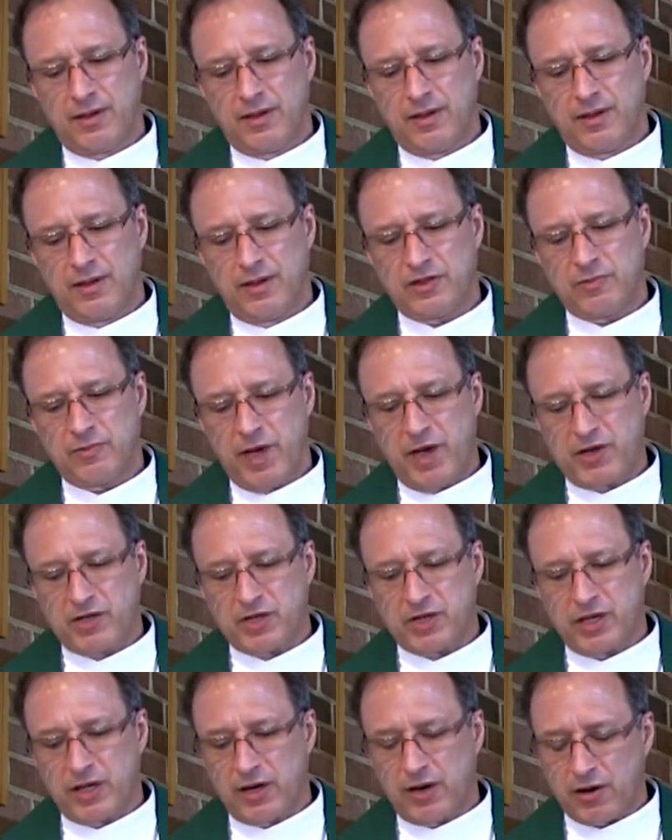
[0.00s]

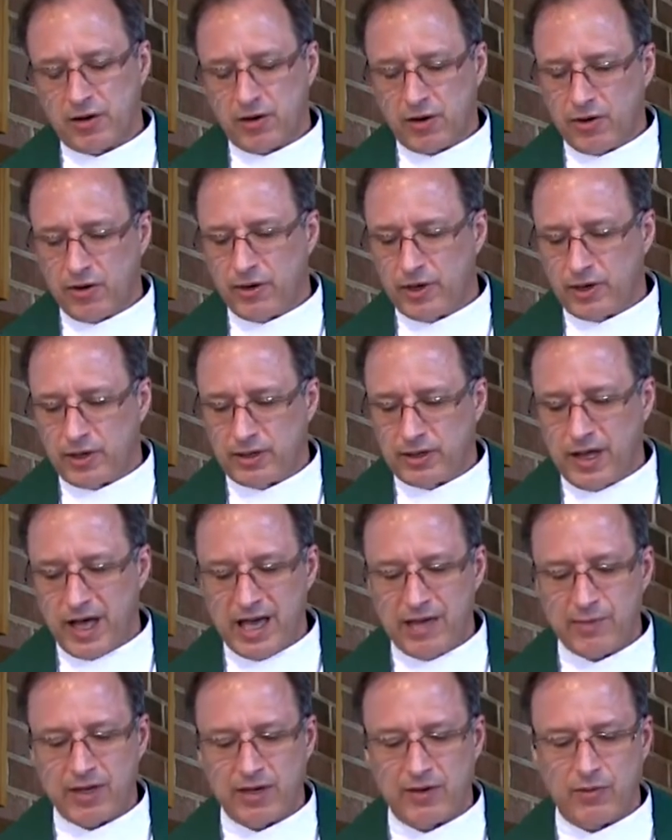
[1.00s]
Especially in our current
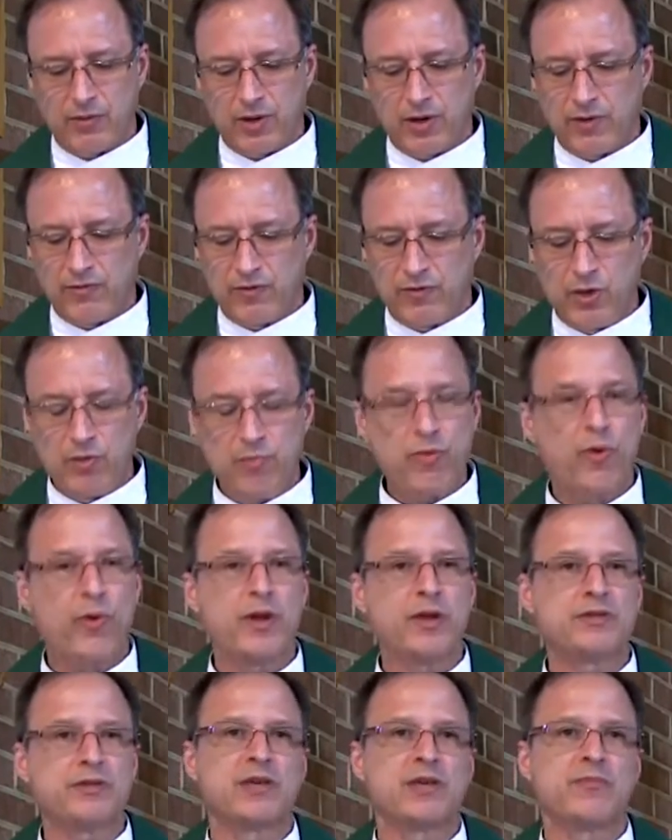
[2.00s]
climate, where
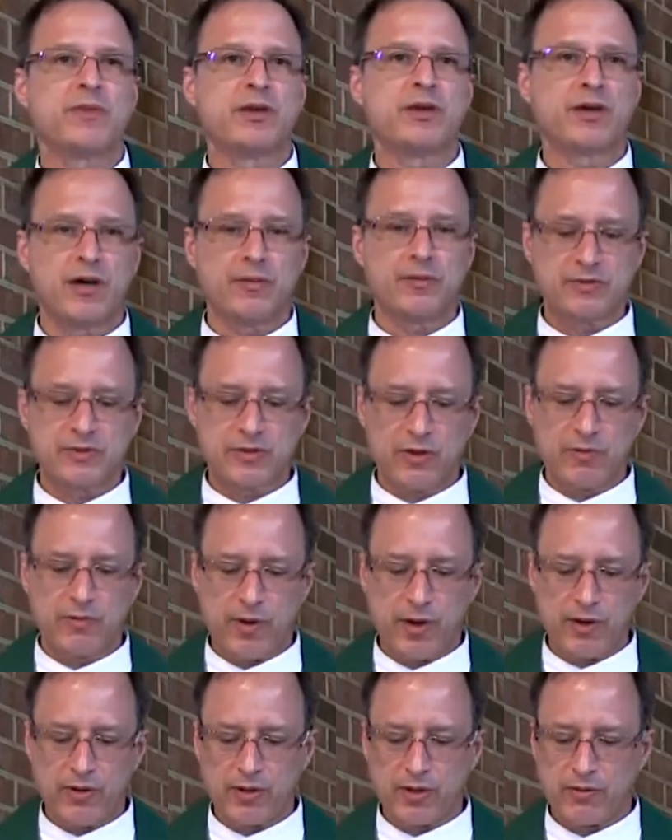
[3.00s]
viewpoints have become so
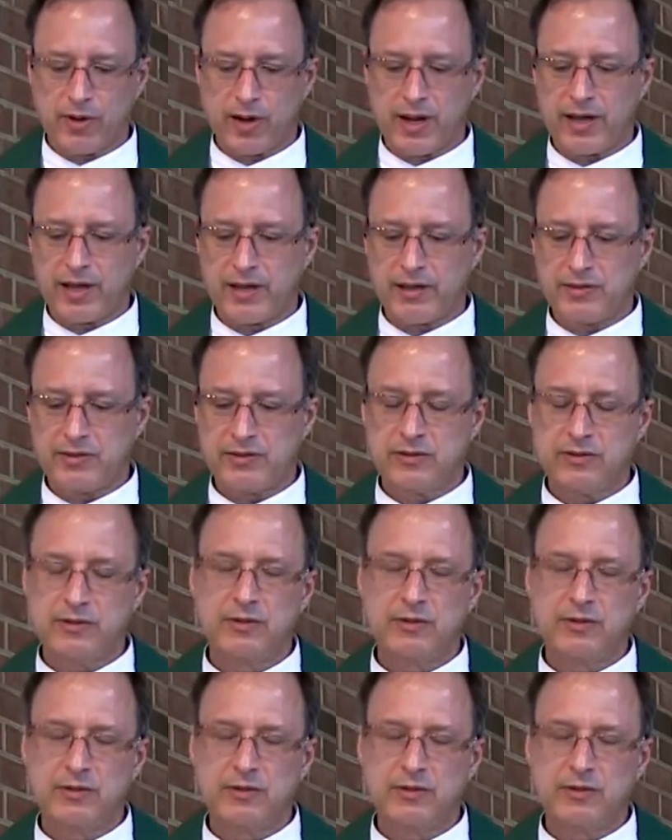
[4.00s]
polarized,